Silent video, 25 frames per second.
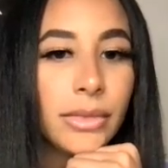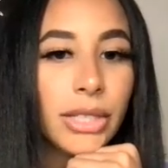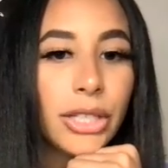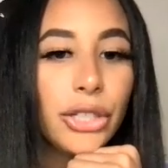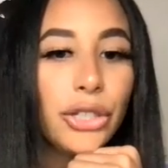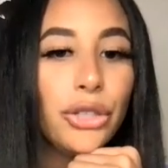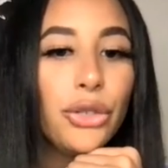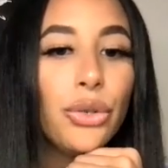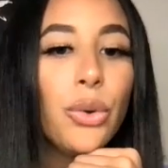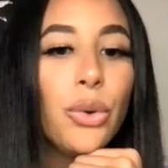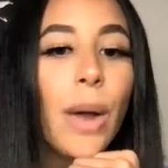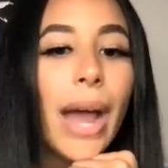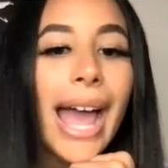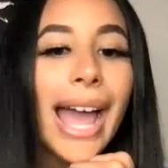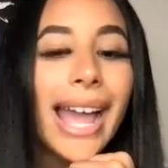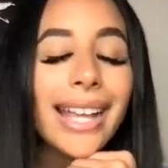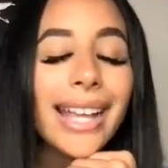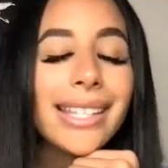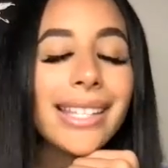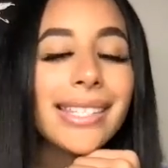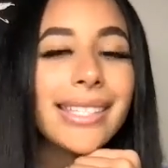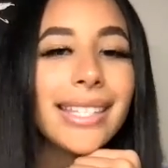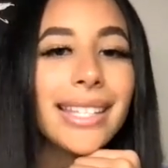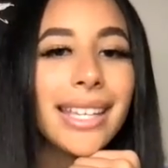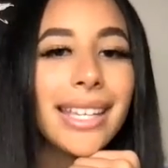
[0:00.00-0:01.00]
You
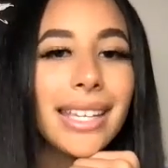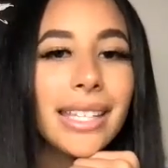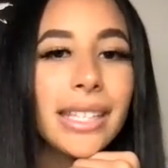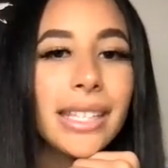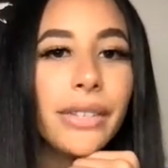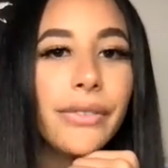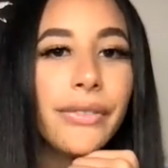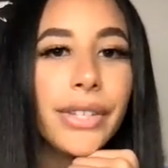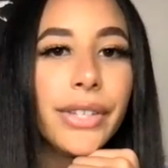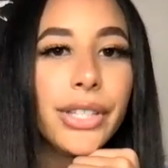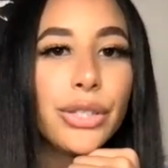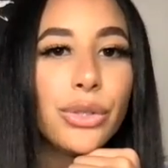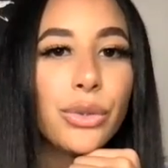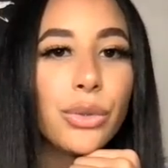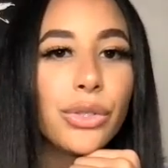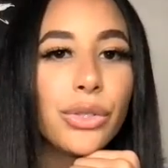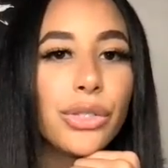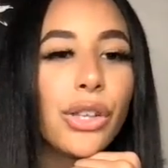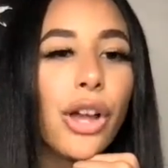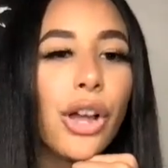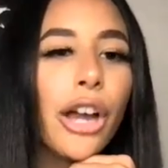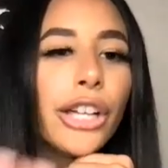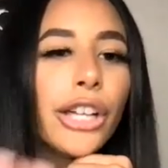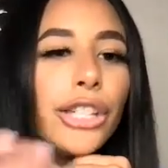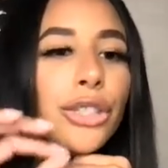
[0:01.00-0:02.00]
asking individuals,
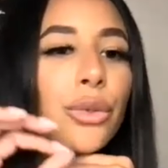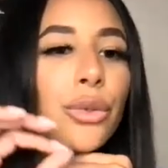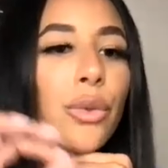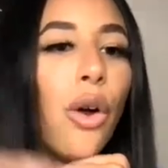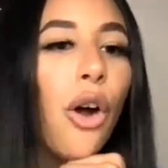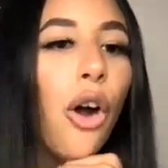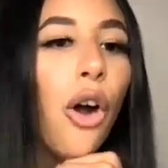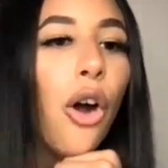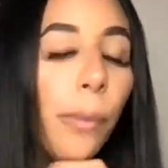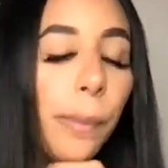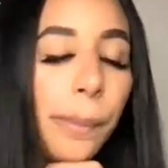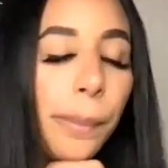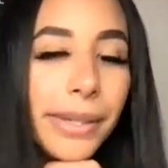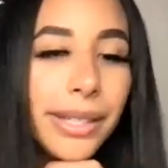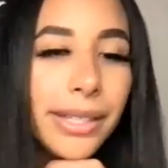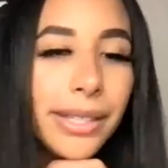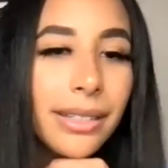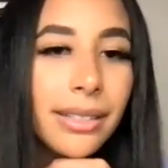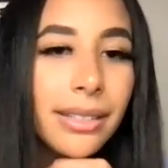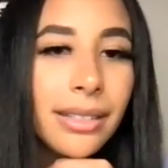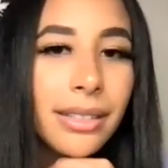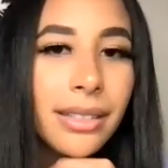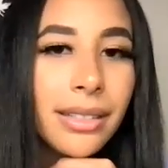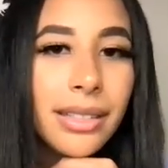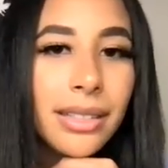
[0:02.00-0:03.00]
are you
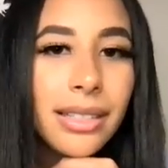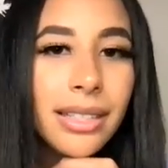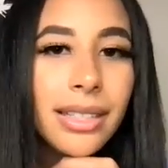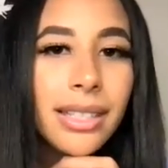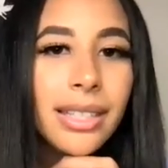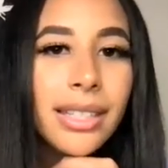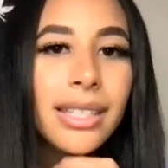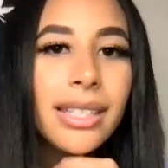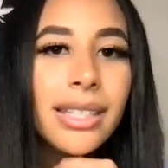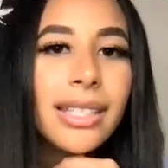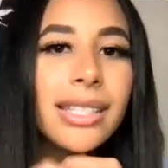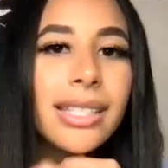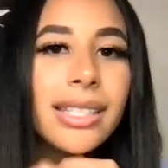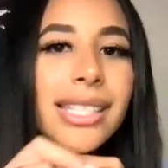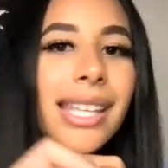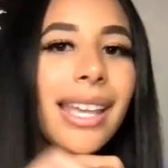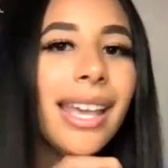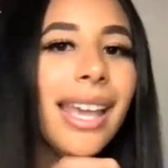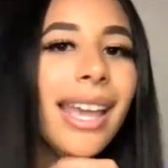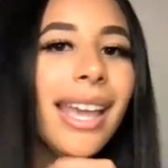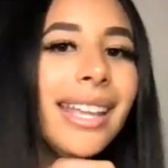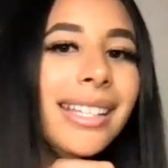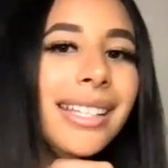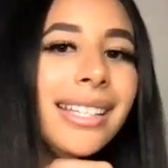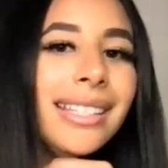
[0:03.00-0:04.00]
open
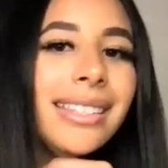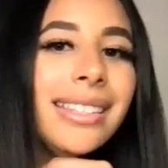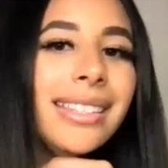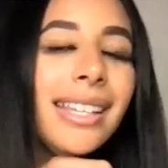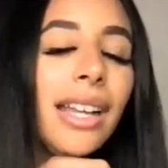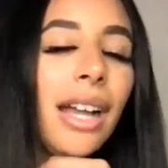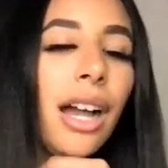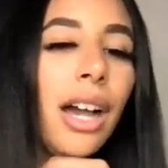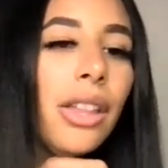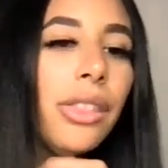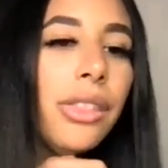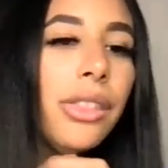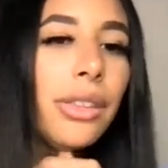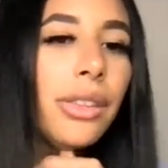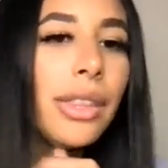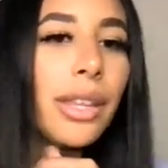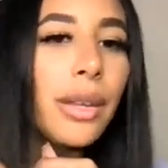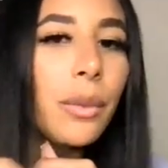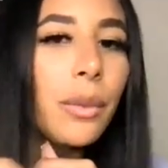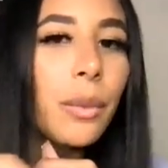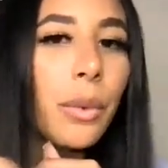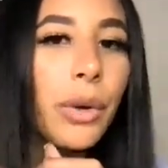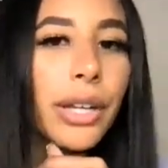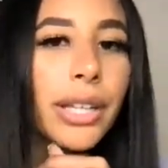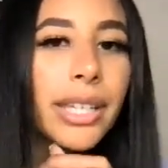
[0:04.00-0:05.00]
to anything other
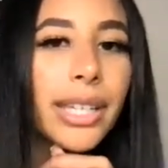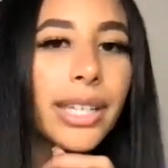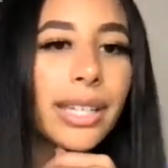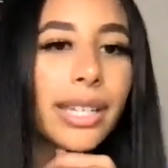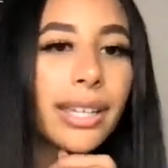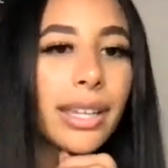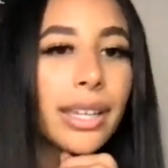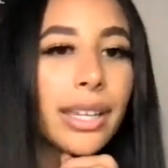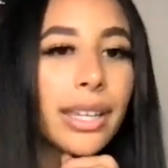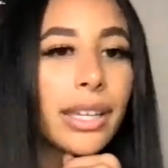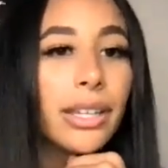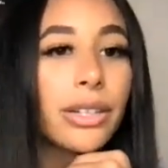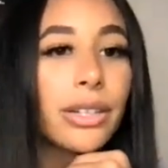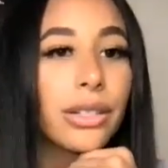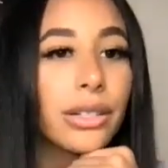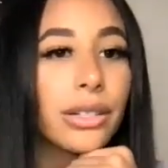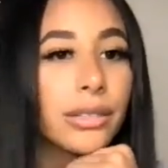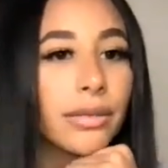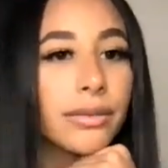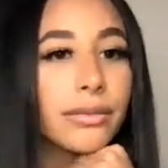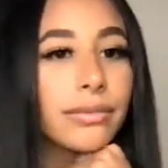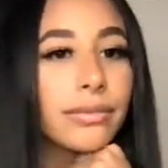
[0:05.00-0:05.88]
than working here?